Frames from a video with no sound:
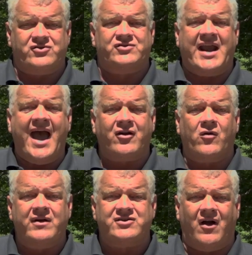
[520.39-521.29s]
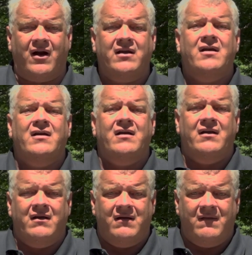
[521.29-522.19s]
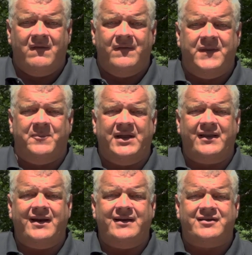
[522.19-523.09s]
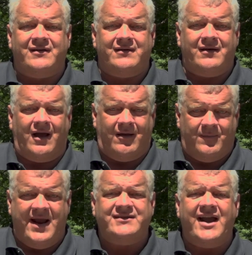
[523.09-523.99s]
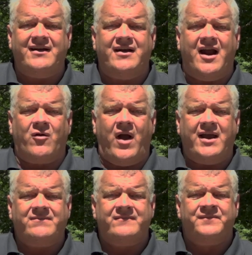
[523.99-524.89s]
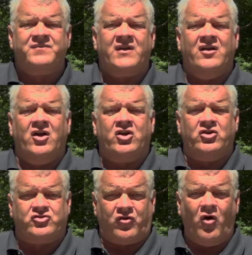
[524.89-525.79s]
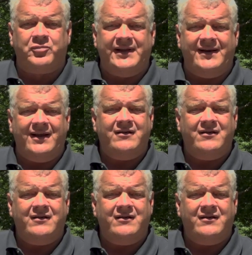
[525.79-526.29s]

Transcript: Those categories are the ability to maintain an airway, control bleeding,